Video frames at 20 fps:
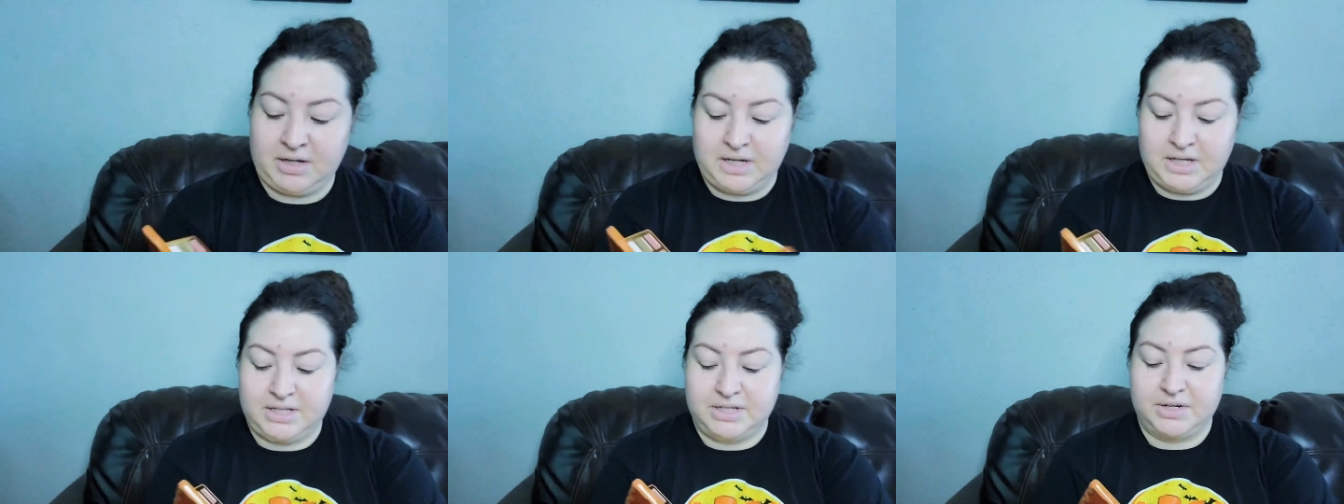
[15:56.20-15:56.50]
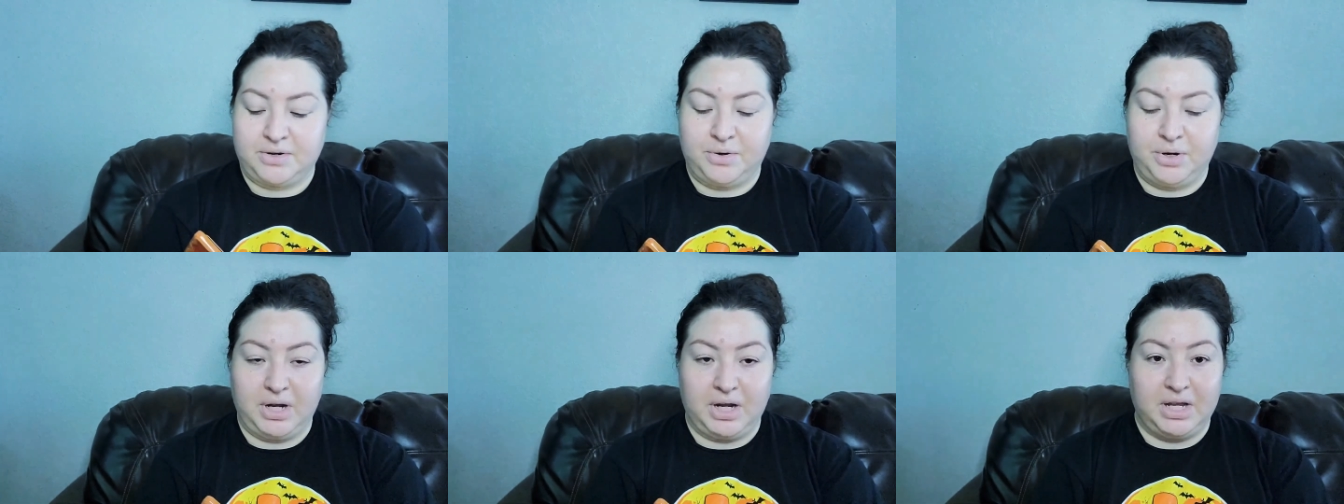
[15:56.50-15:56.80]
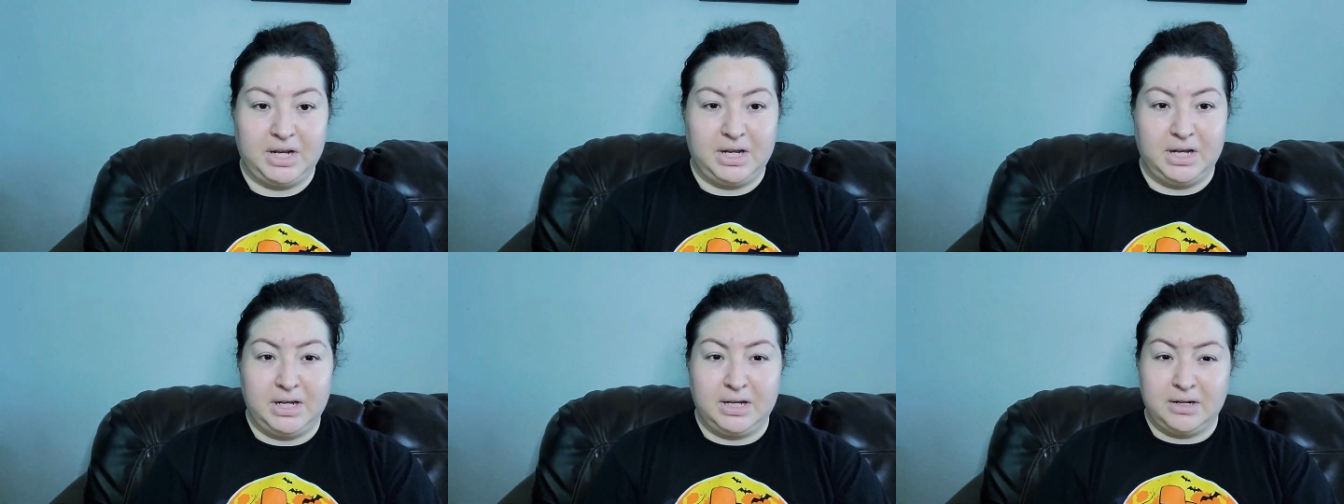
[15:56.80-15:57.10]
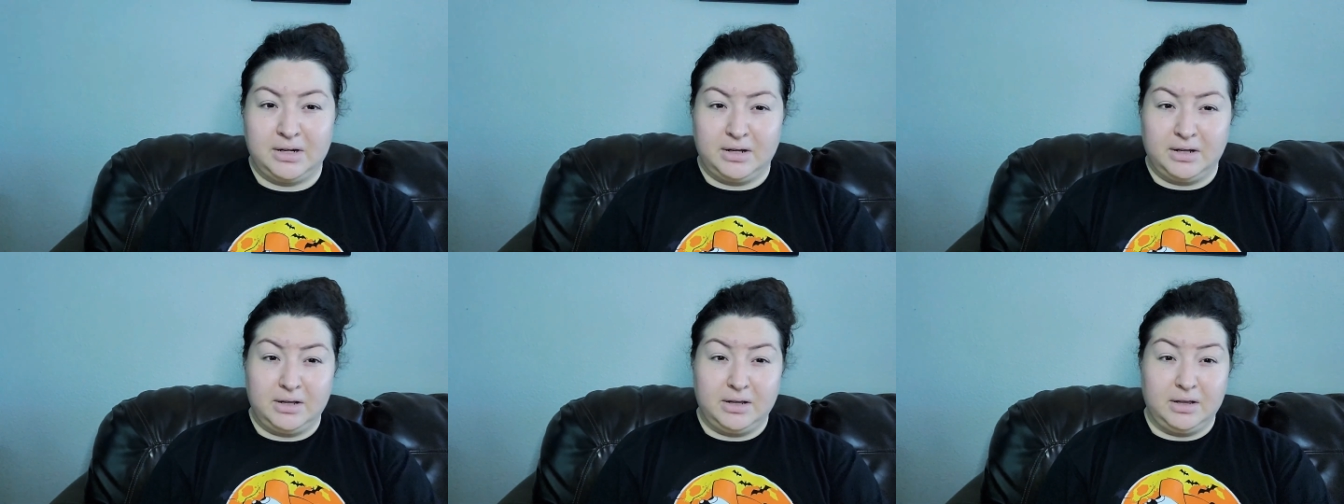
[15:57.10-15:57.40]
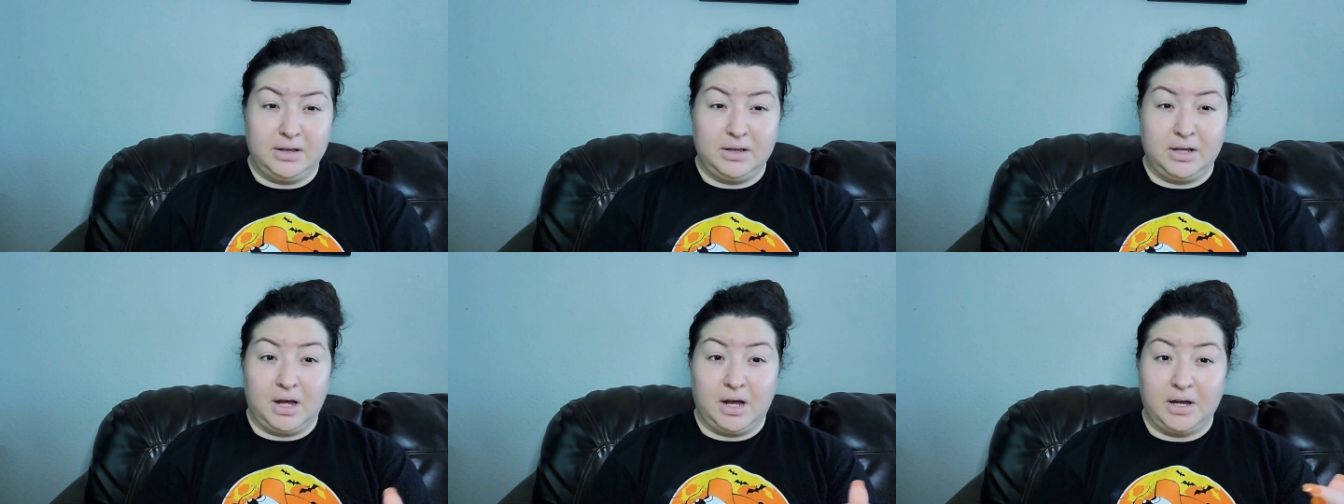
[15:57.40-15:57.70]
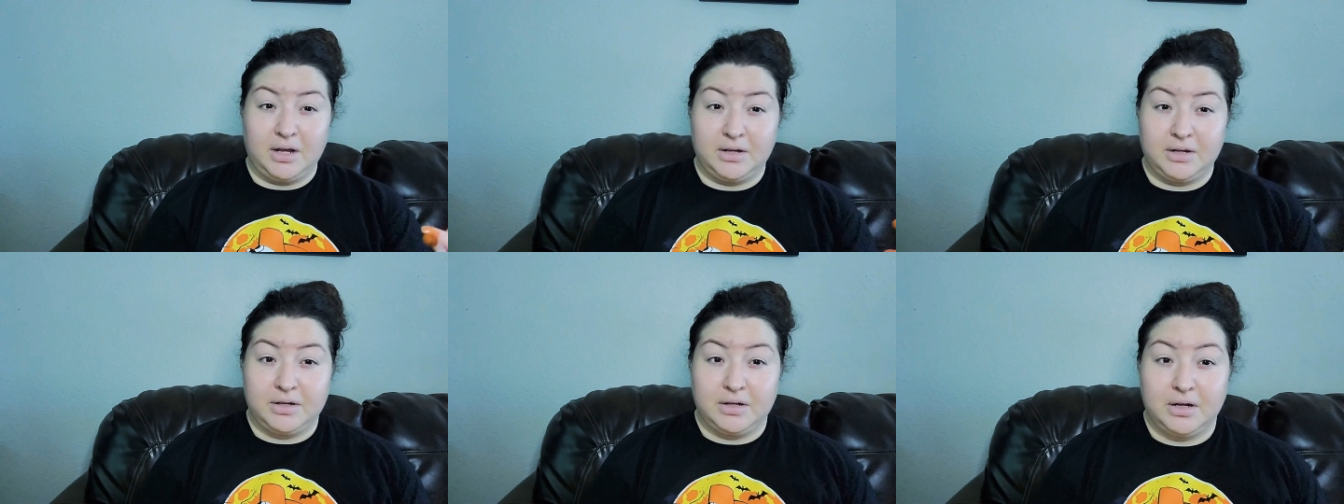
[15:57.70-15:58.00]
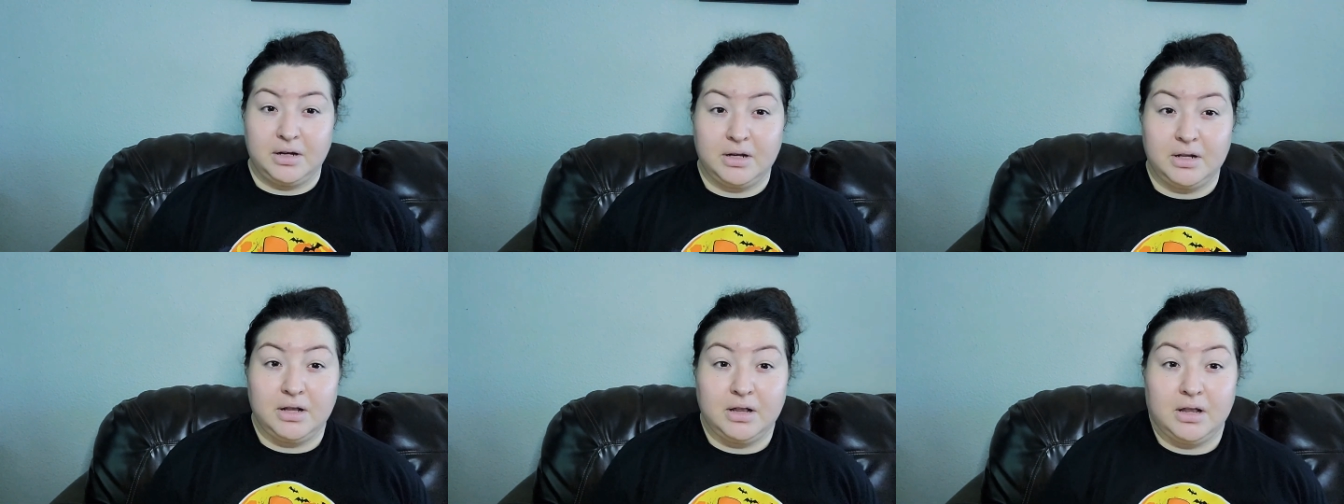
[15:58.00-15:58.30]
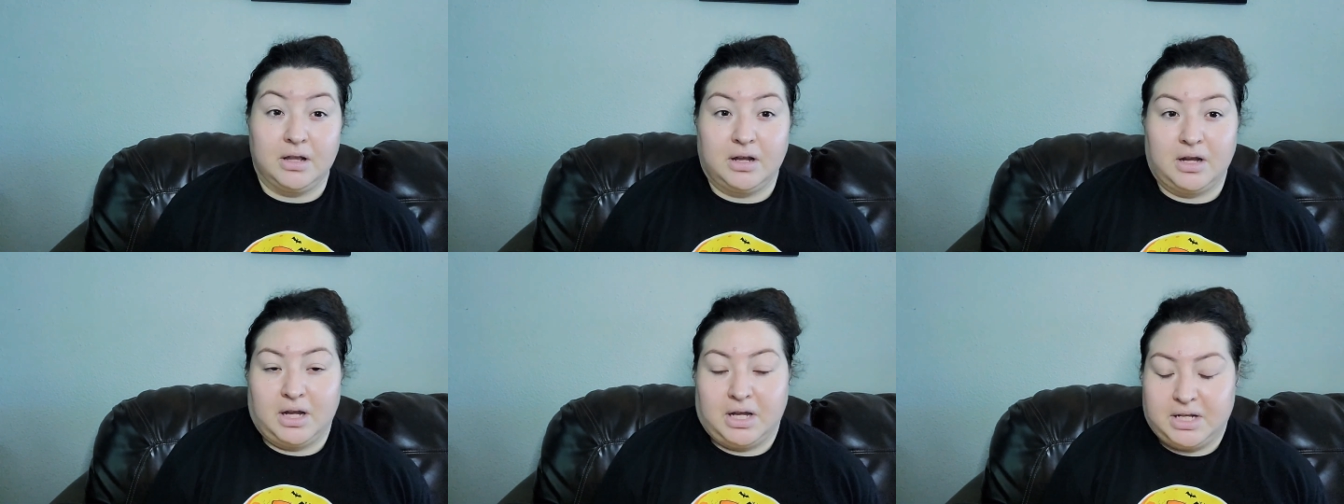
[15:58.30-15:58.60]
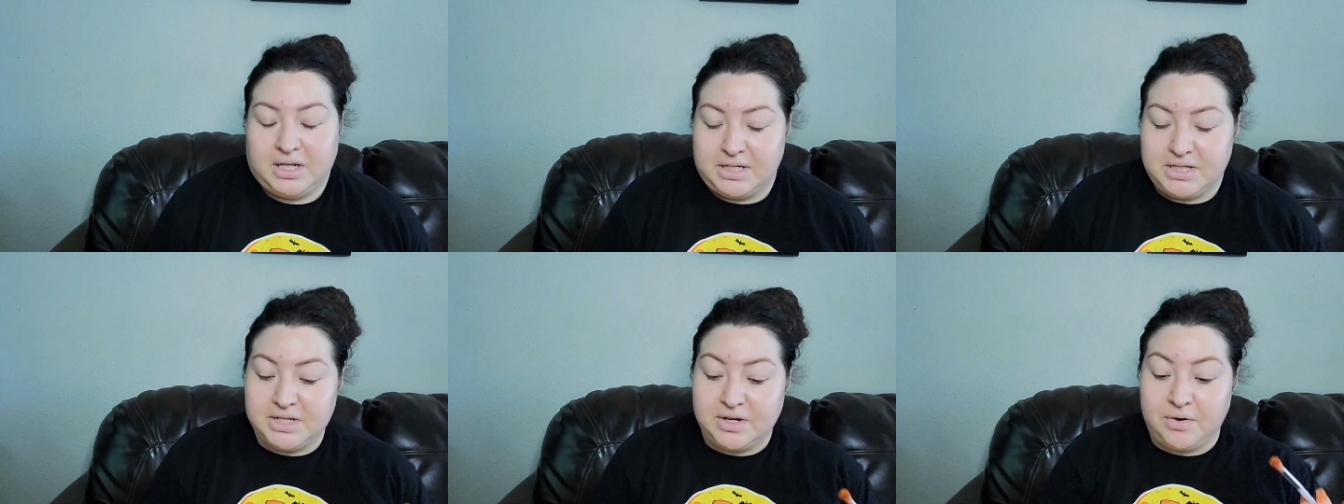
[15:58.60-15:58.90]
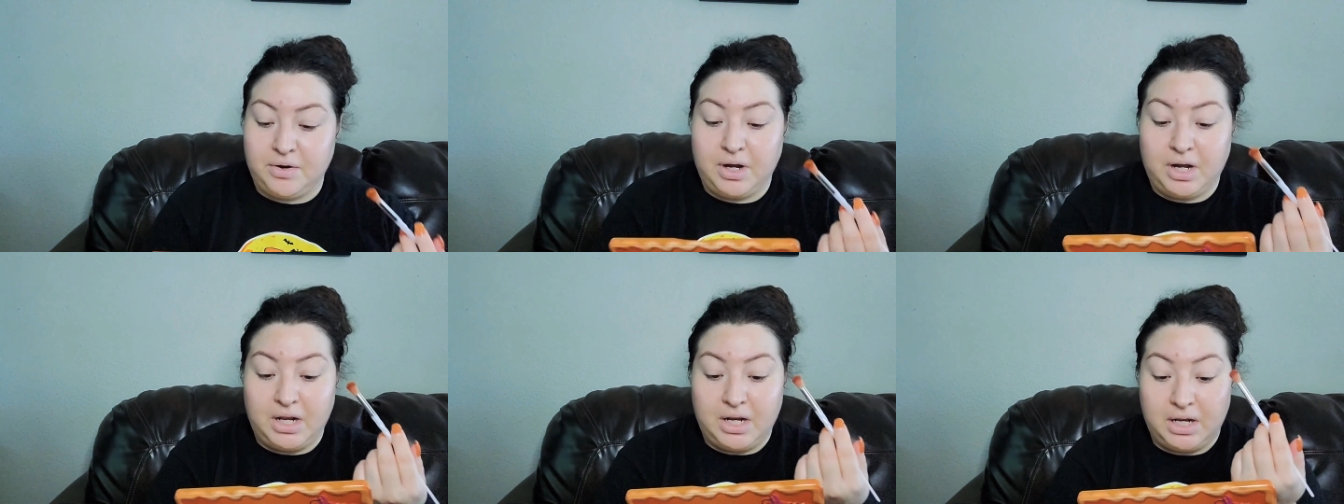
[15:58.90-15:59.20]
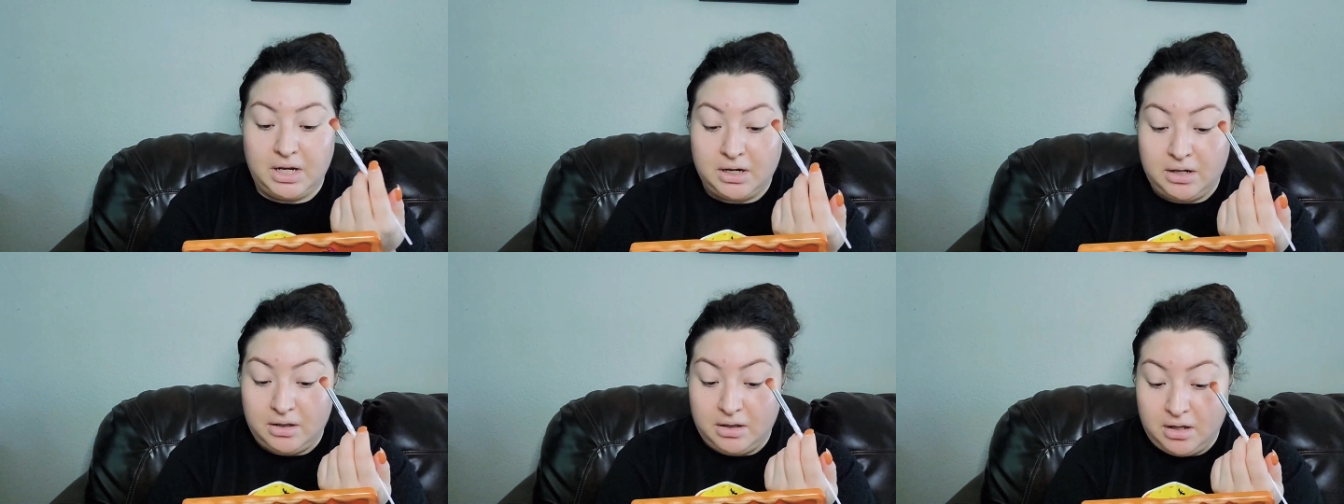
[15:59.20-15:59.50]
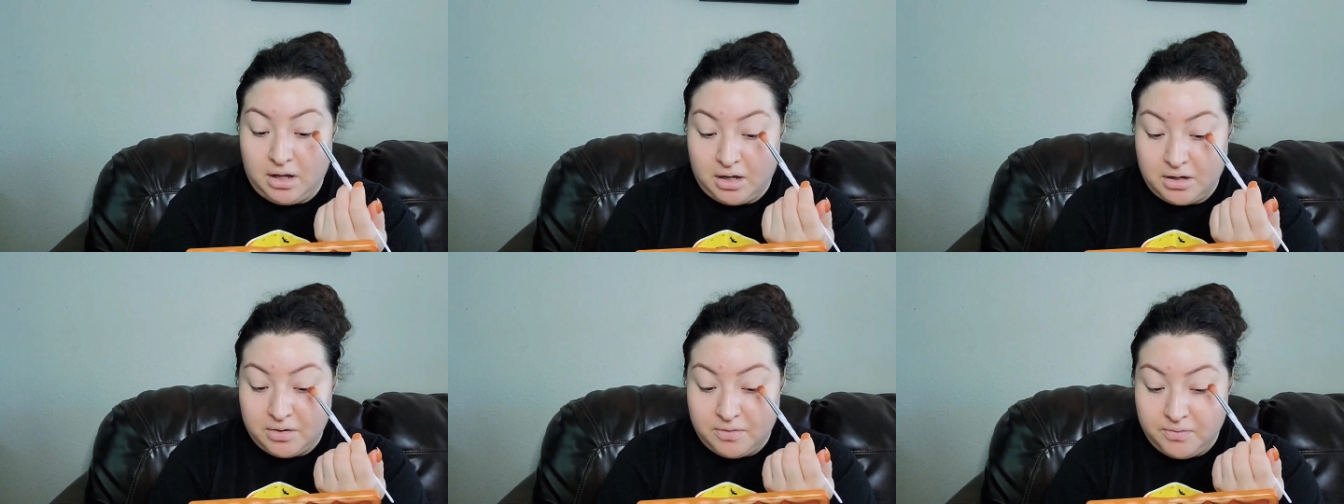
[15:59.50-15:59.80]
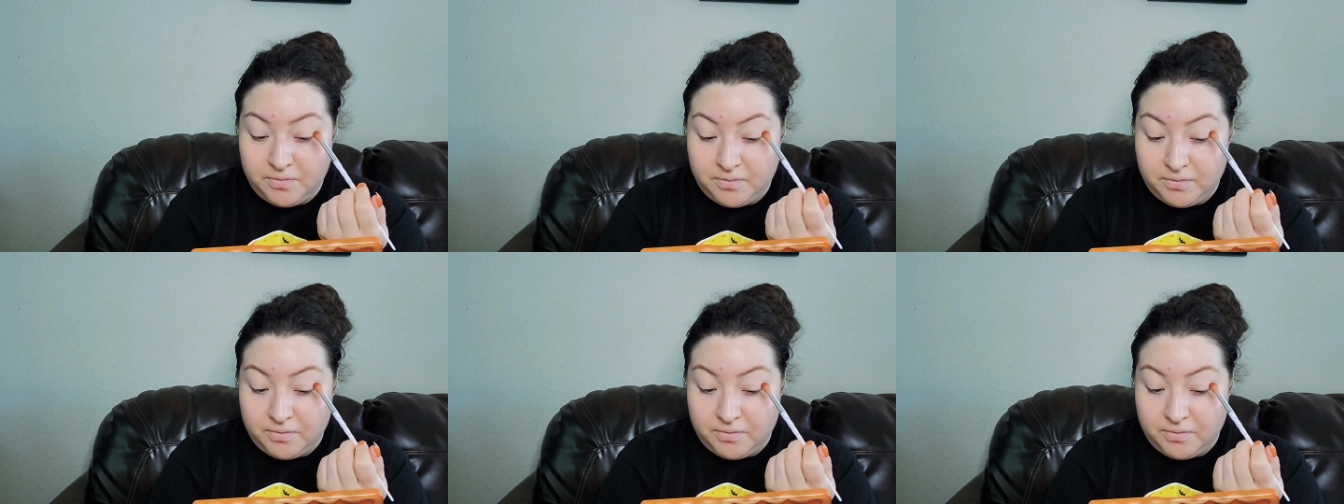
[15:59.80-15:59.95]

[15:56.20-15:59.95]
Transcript: it's creating a lot and it's creating a lot of